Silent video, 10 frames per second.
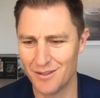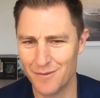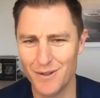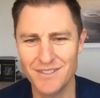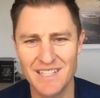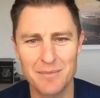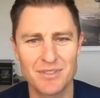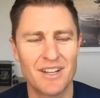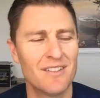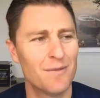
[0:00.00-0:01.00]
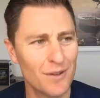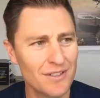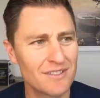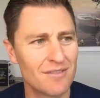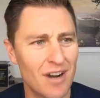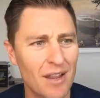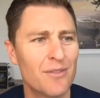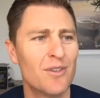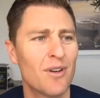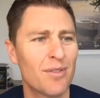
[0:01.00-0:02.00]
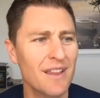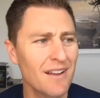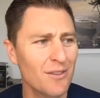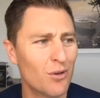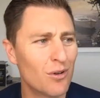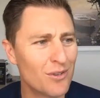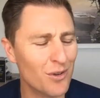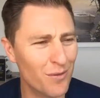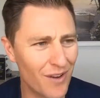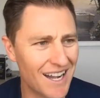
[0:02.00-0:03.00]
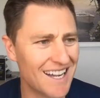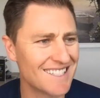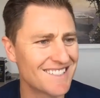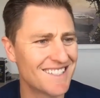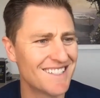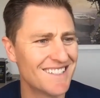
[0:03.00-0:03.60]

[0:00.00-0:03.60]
the first run through, I think I talked too fast.